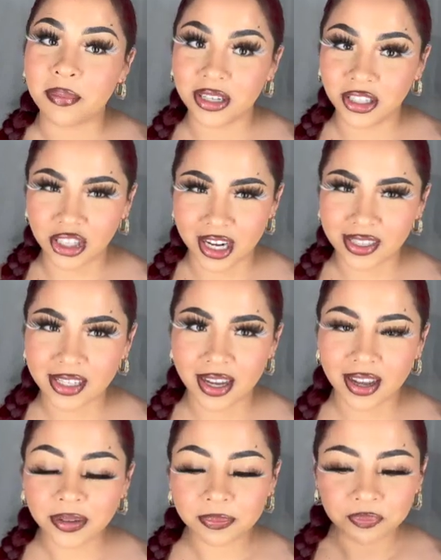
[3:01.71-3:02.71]

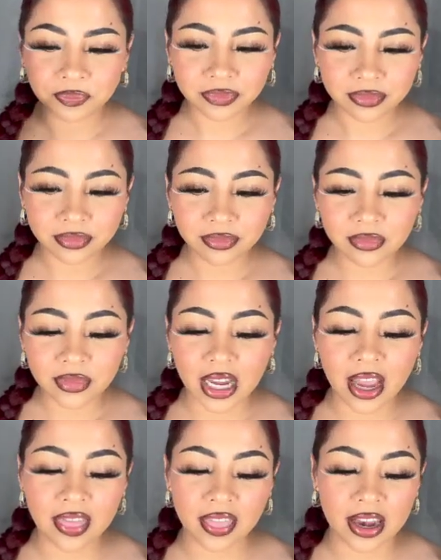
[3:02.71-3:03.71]
Magenta.
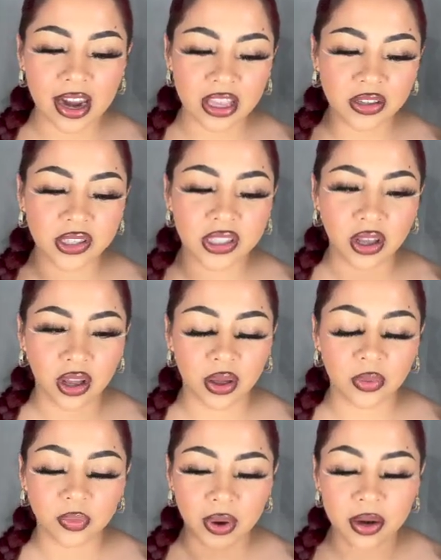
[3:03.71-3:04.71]
And then I used
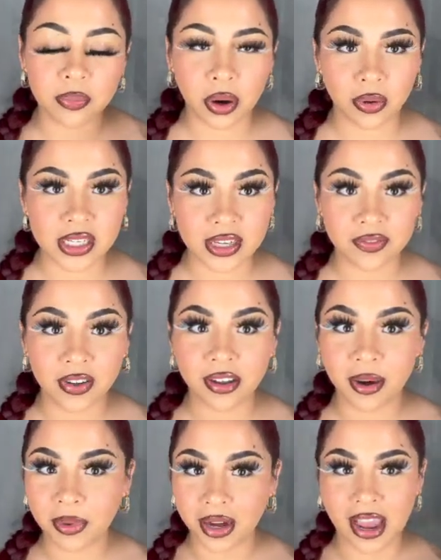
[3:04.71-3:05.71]
the red protein filler.
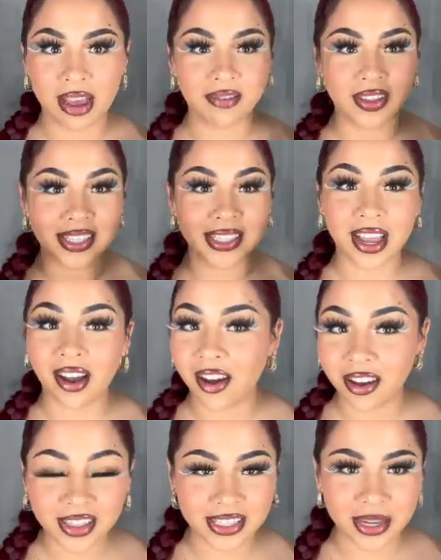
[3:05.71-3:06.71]
I'm going to have
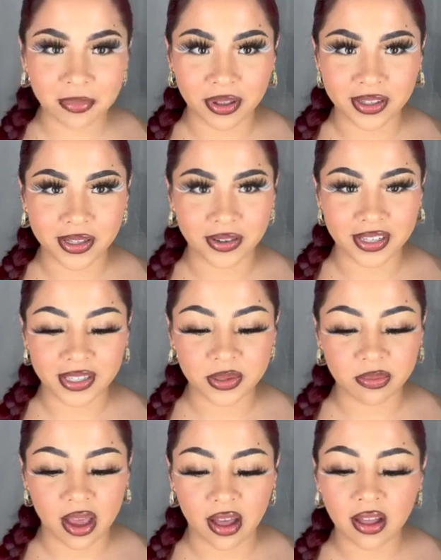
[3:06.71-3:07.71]
all this up on the screen as
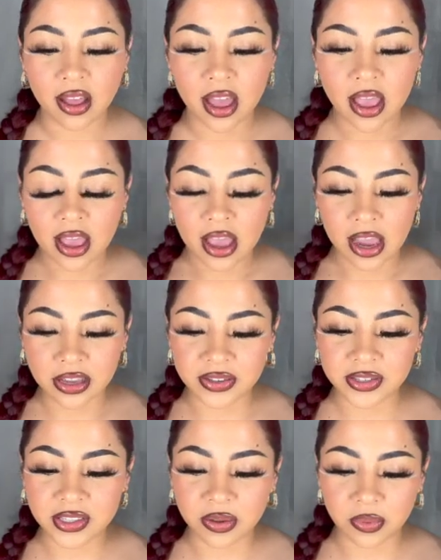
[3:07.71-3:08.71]
well. I
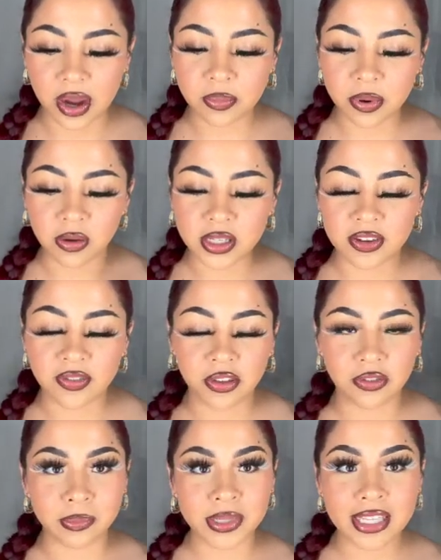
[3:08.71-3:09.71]
used the red protein filler
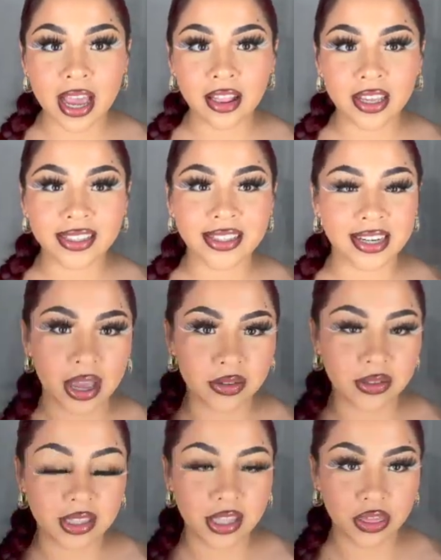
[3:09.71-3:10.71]
from Sally's, and I
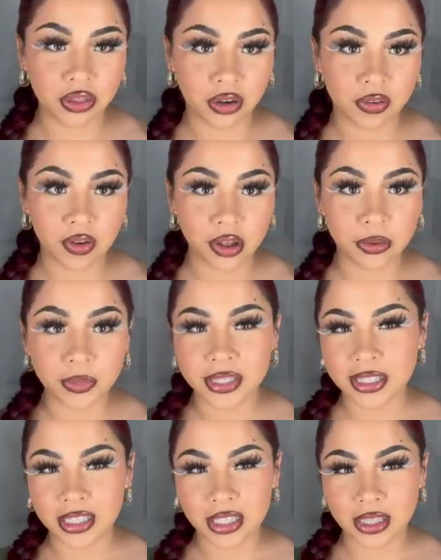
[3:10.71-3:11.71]
used the 30 volume because
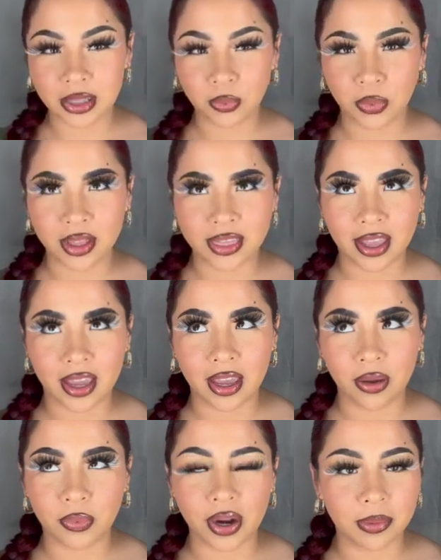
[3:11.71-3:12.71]
that's what
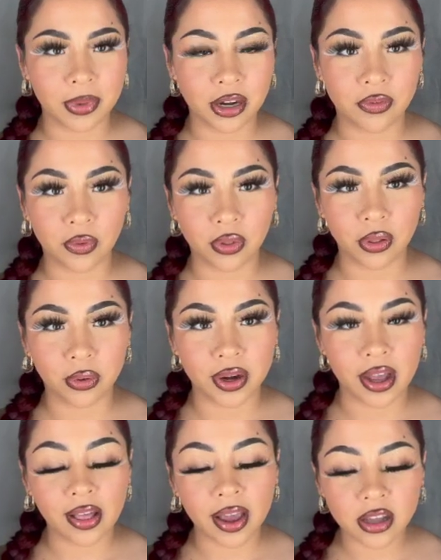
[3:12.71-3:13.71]
they recommended for the
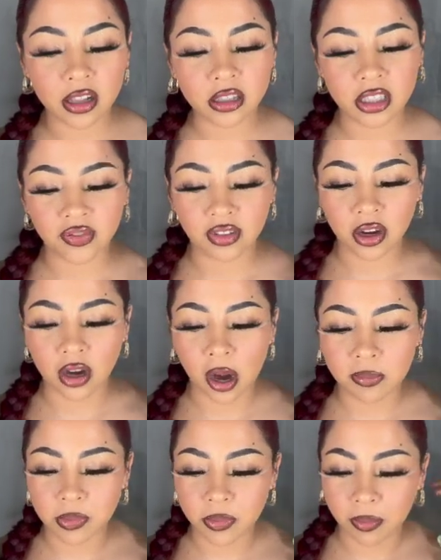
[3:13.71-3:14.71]
L'Oreal High Colors for
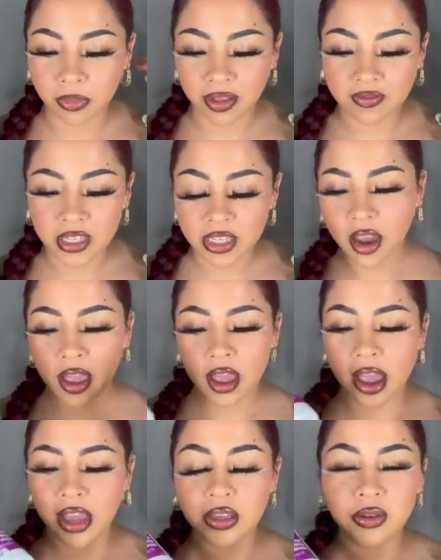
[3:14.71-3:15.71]
optimum lifted.
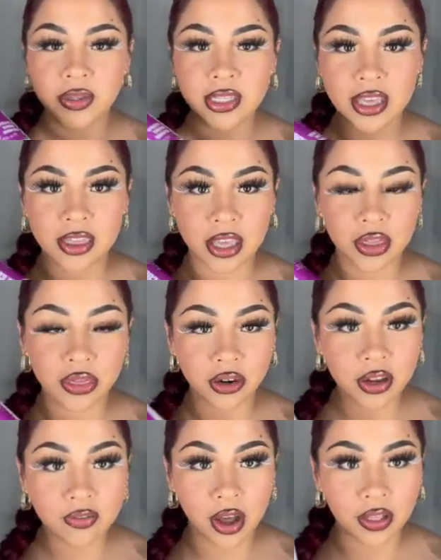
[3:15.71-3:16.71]
I used the
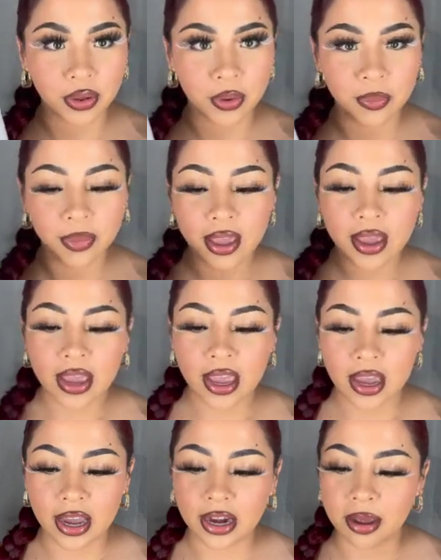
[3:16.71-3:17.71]
30 volume
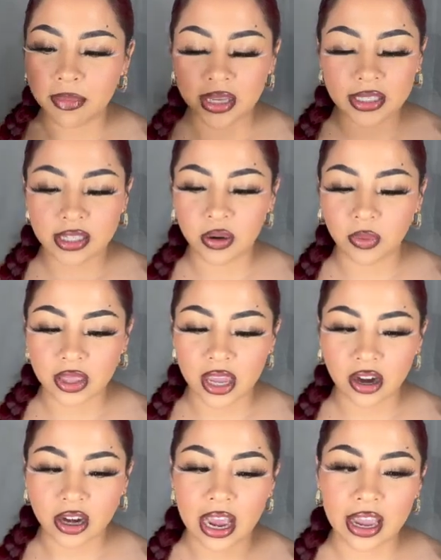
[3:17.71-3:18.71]
and I mixed it in with the
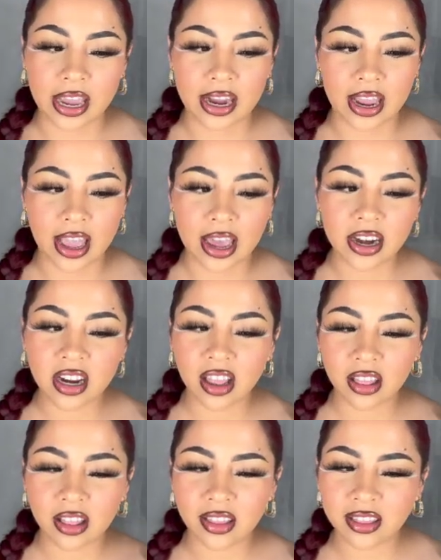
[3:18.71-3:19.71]
hair dye, and I
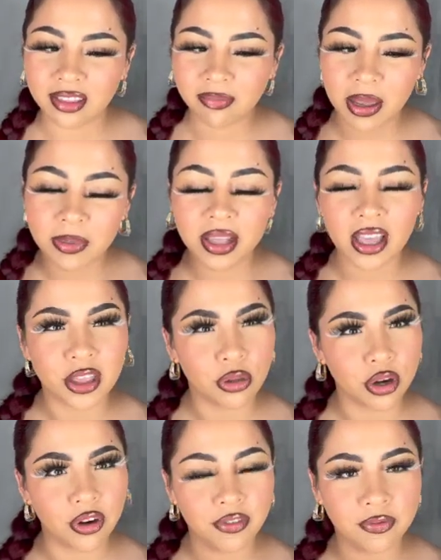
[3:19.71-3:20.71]
added maybe like
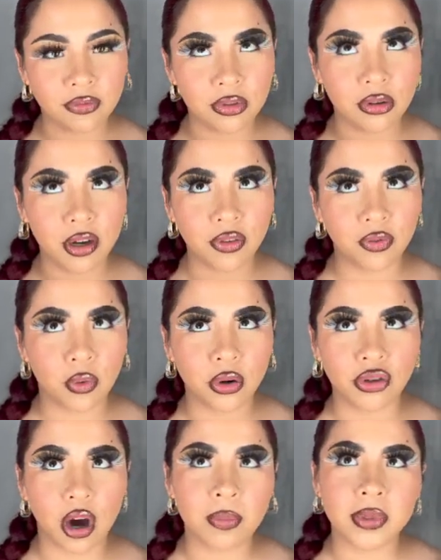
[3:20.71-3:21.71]
three or four
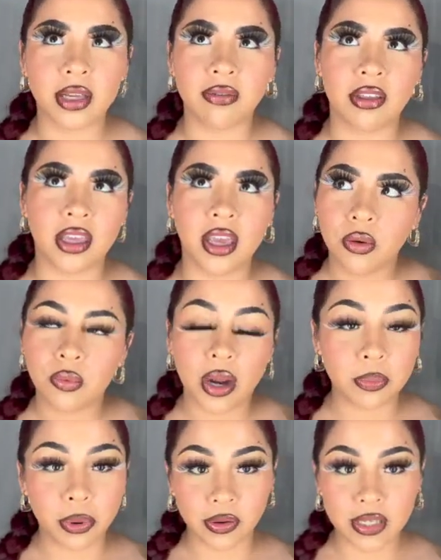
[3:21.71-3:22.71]
drops of the
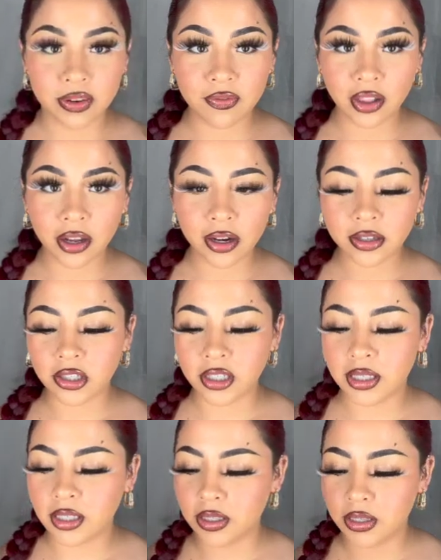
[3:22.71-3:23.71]
red protein filler
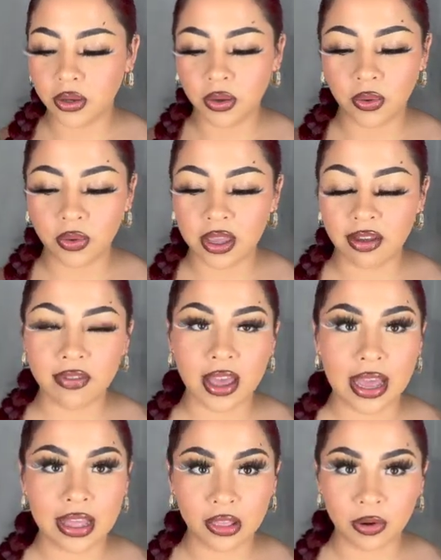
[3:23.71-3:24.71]
just to give
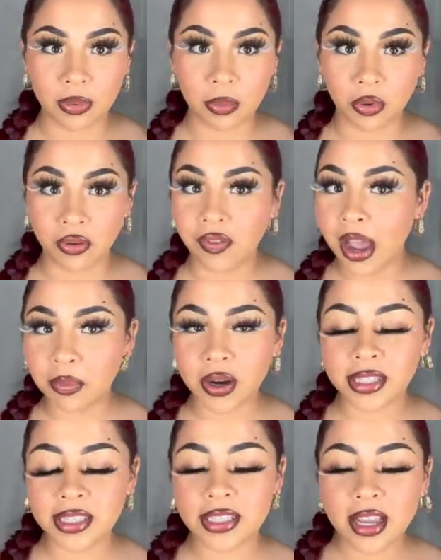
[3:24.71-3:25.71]
that a little bit more
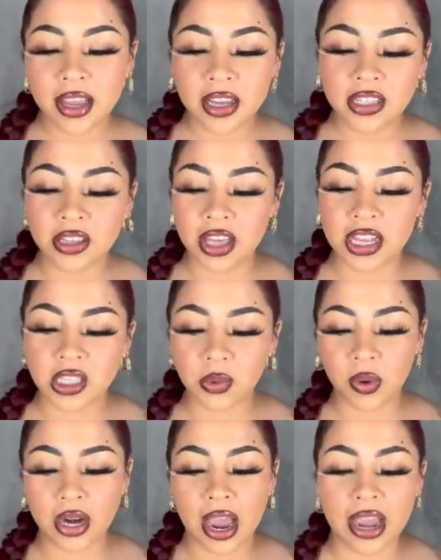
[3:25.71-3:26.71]
vibrance. So that's
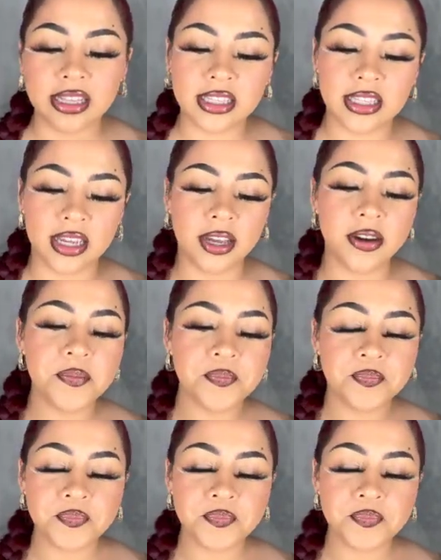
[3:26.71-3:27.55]
what I did.